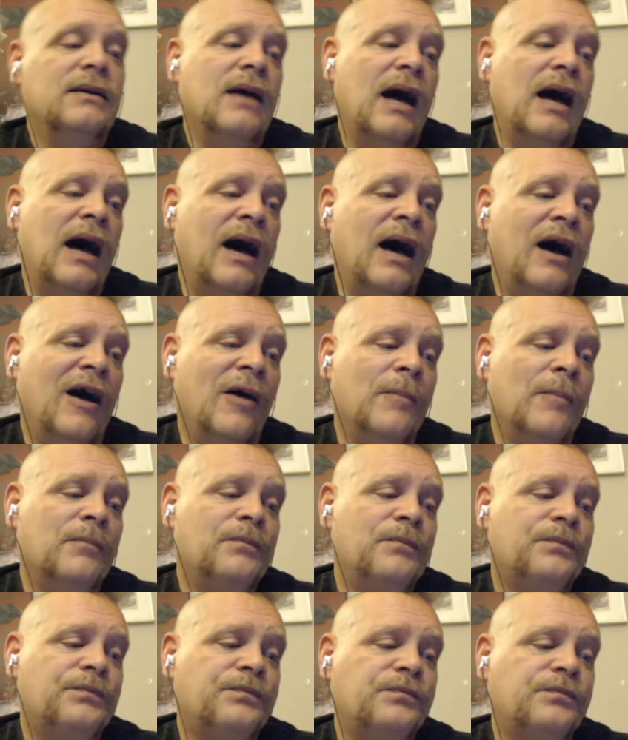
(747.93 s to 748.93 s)

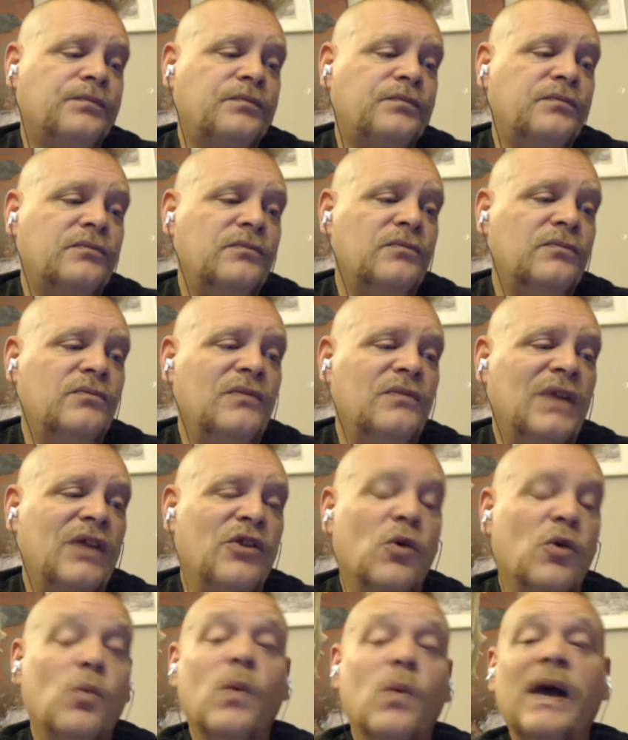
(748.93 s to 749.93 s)
The
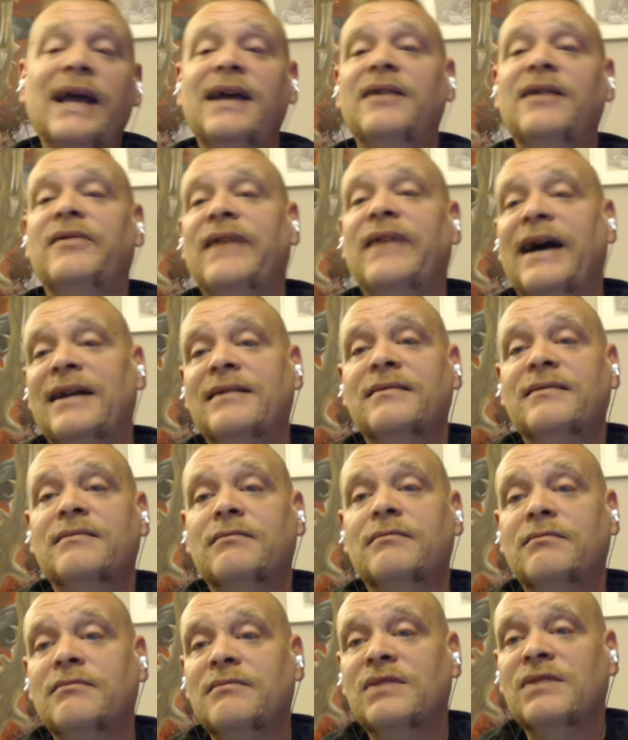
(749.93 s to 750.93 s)
way that
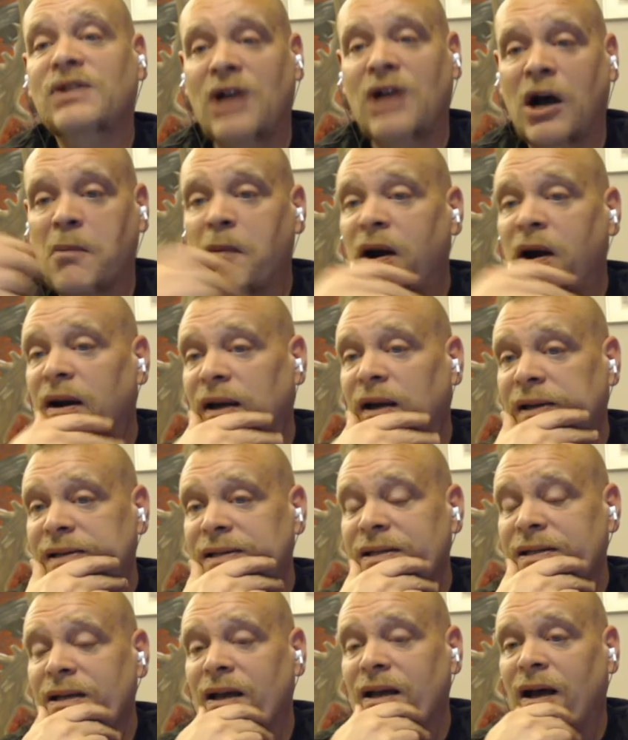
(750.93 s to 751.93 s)
stock
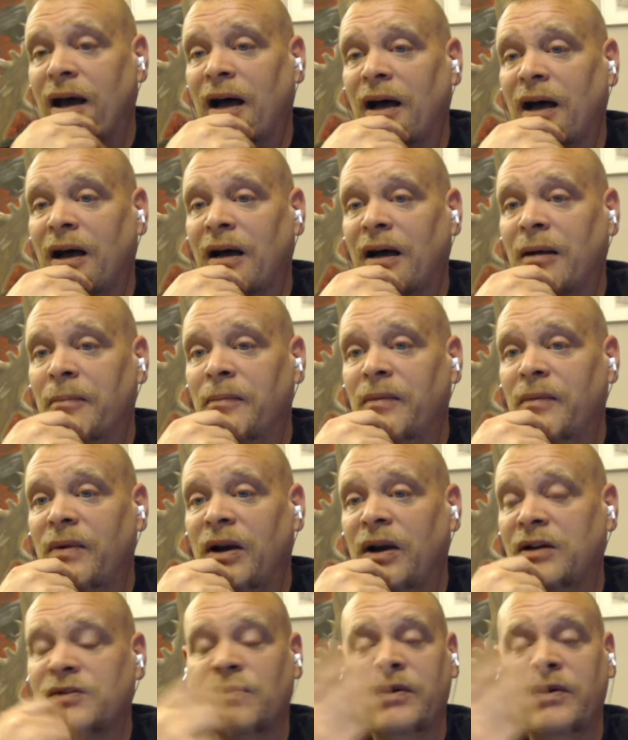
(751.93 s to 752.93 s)
markets, that
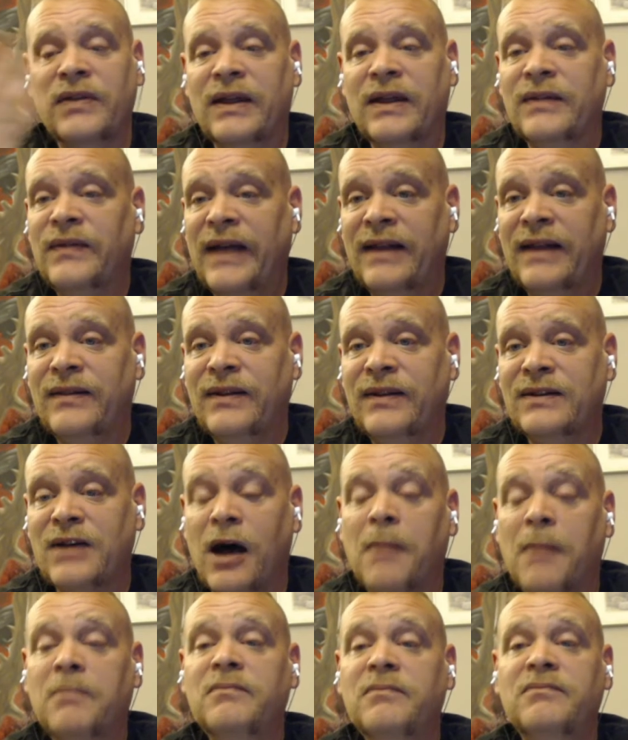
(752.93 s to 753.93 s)
the
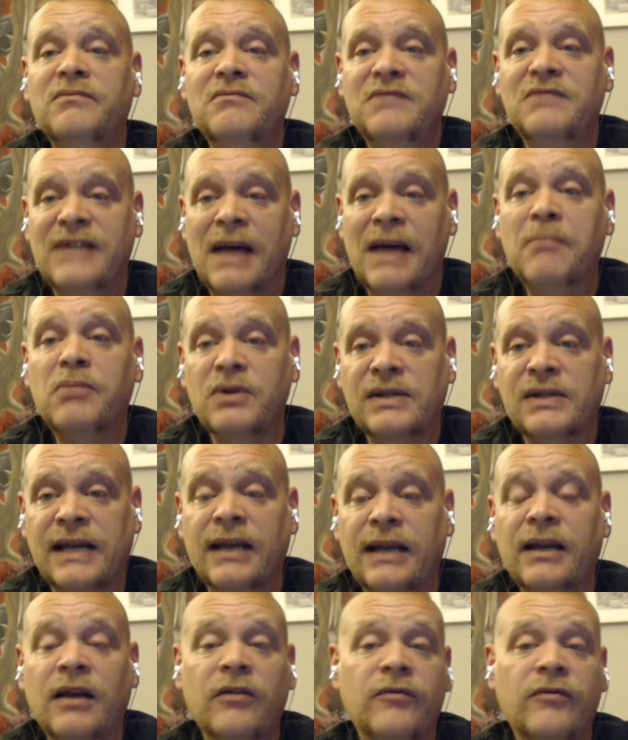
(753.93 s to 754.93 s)
top
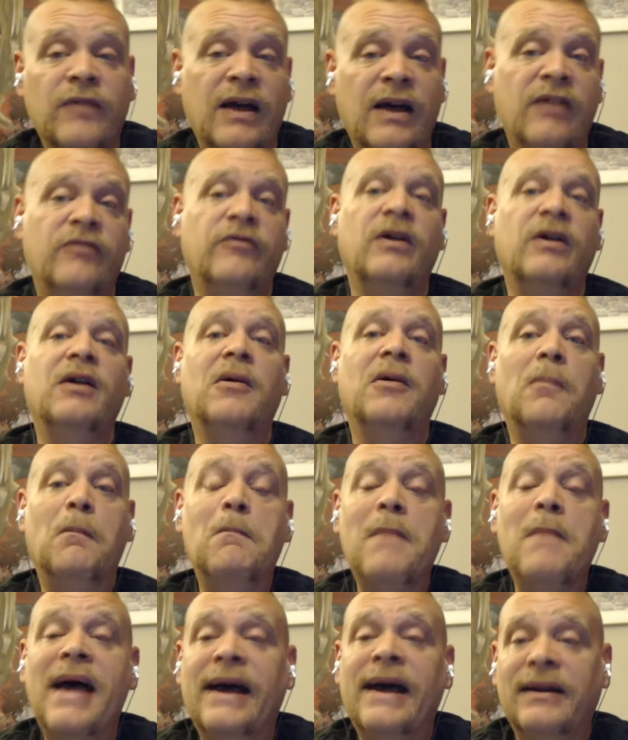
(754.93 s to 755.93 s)
10% have
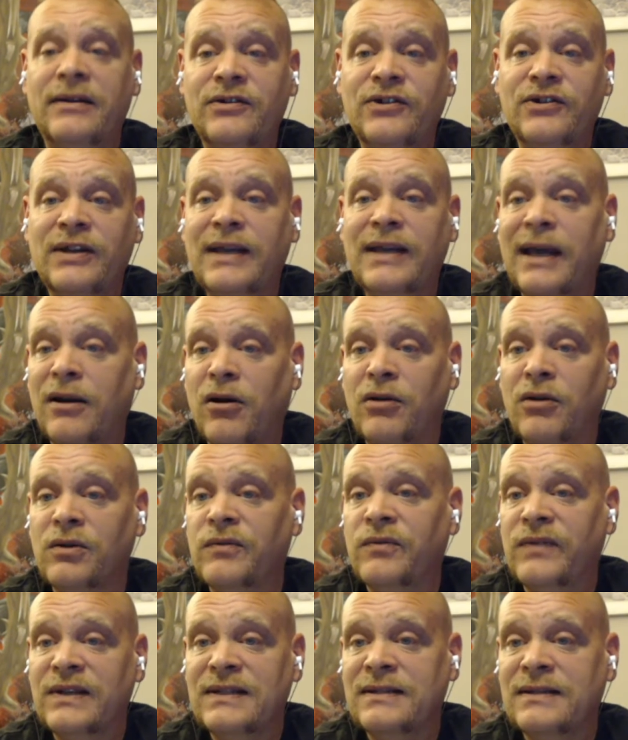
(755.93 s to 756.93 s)
managed to get all of
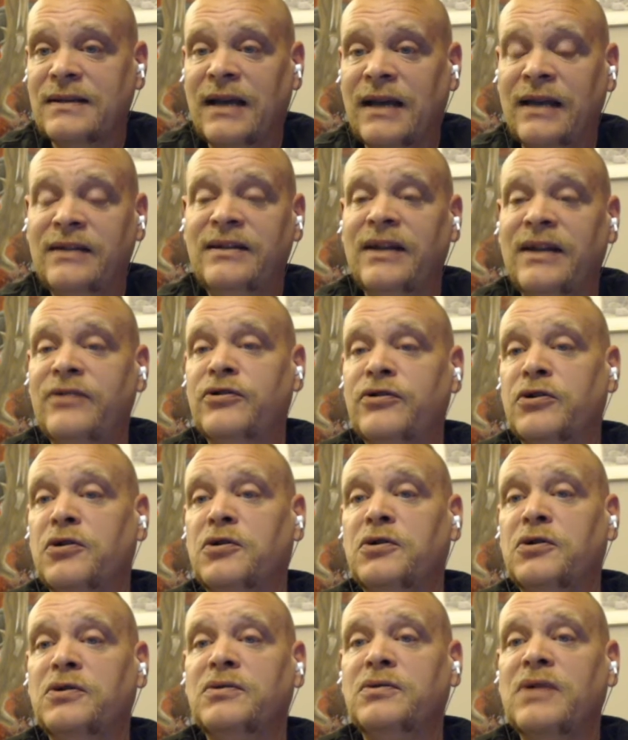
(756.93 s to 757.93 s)
this
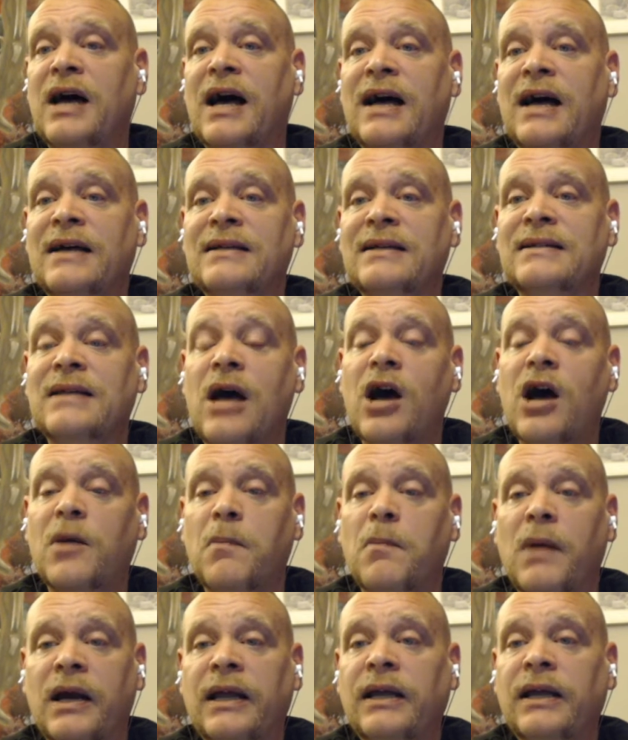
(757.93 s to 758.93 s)
additional stock
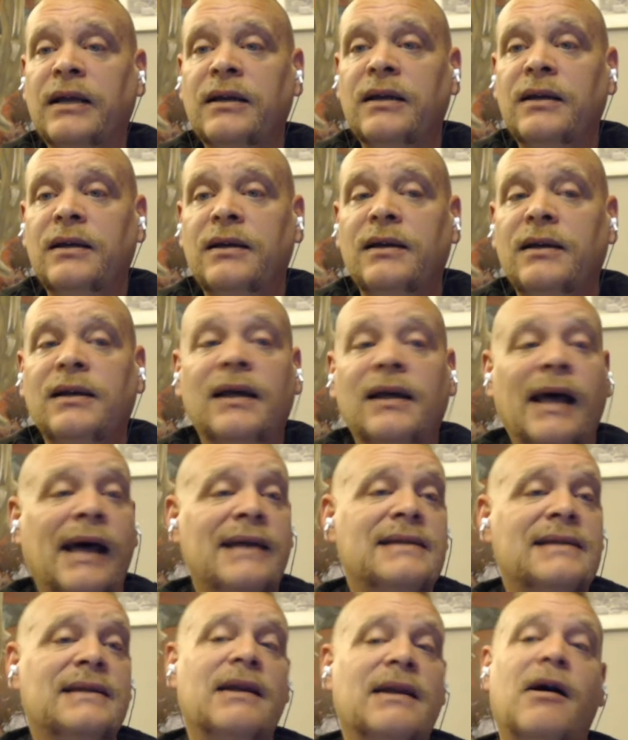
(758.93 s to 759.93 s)
money
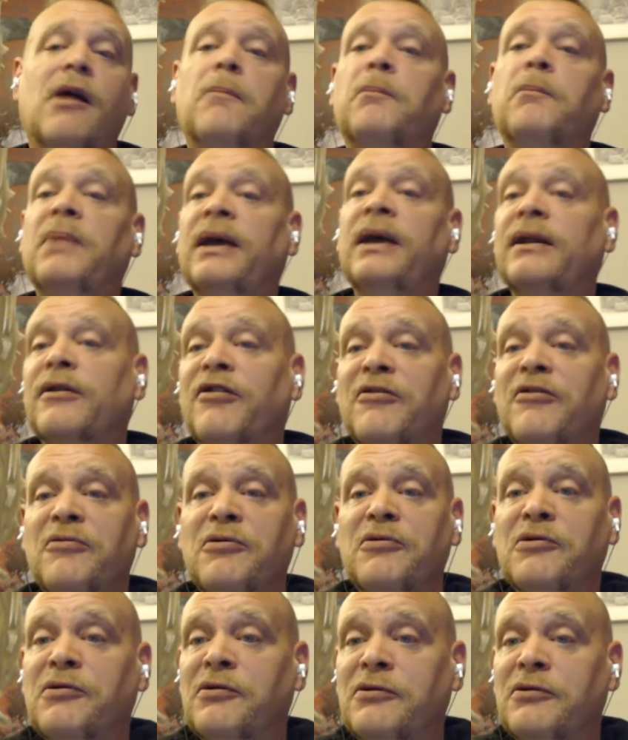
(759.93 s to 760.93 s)
has not been
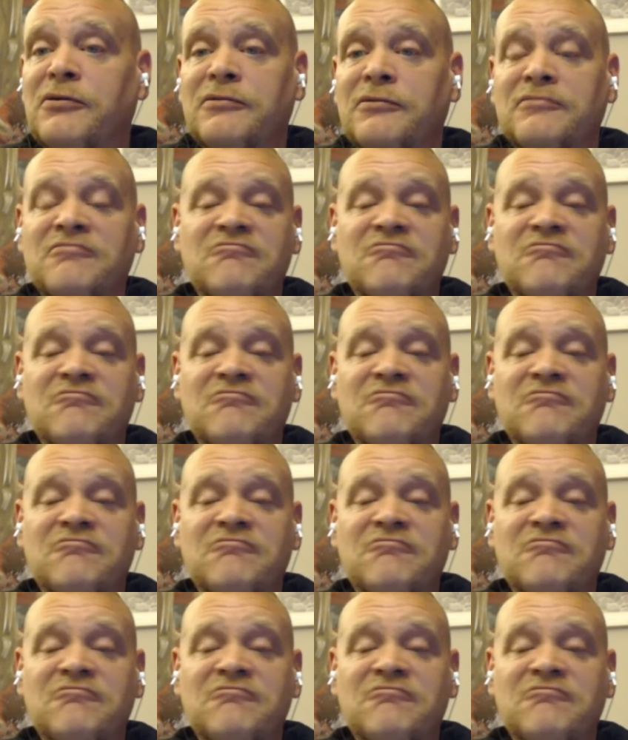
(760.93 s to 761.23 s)
through